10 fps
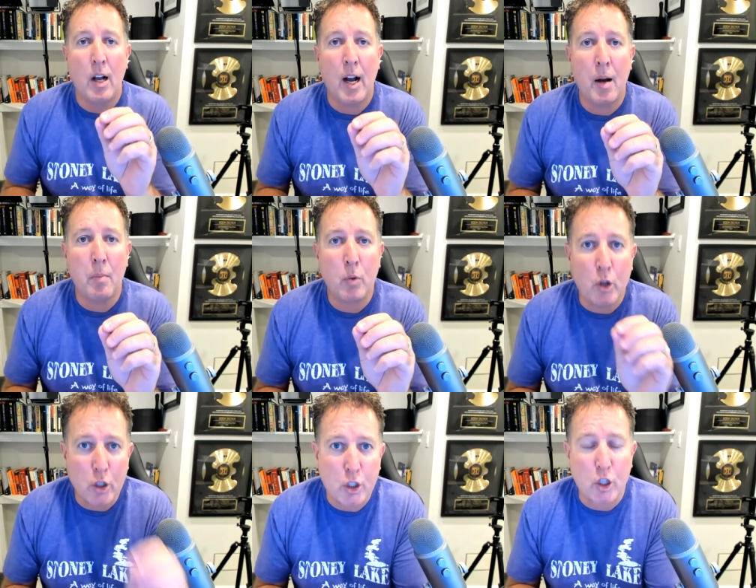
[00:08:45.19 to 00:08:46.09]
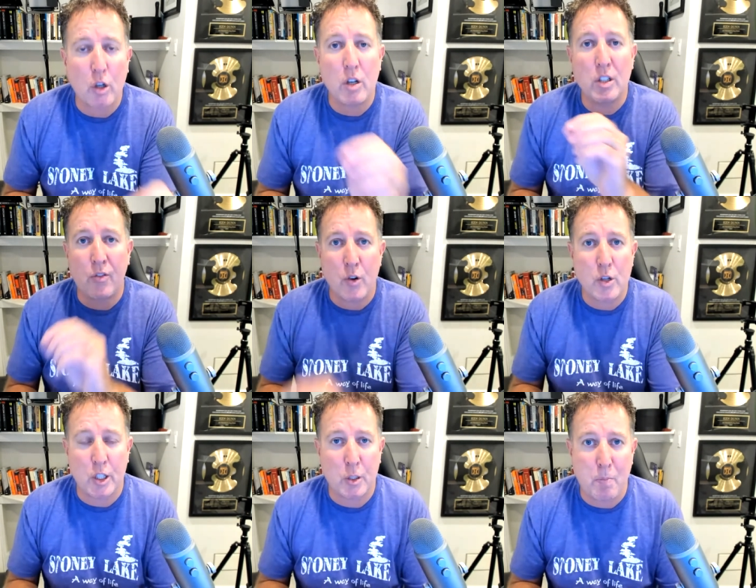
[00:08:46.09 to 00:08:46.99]
um, good sugars
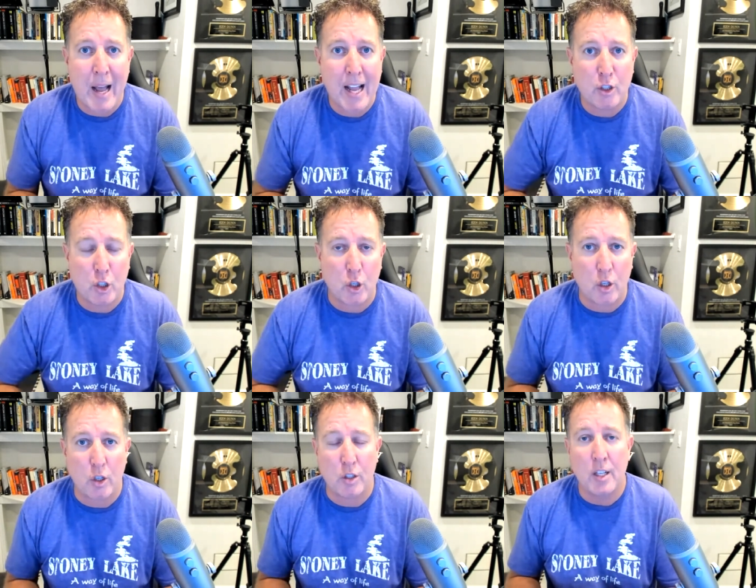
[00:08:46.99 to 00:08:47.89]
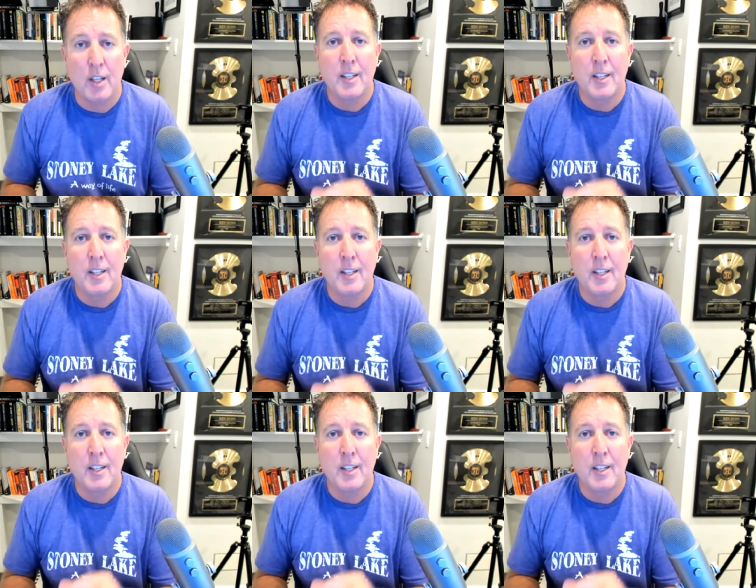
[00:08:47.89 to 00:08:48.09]
versus bad sugars,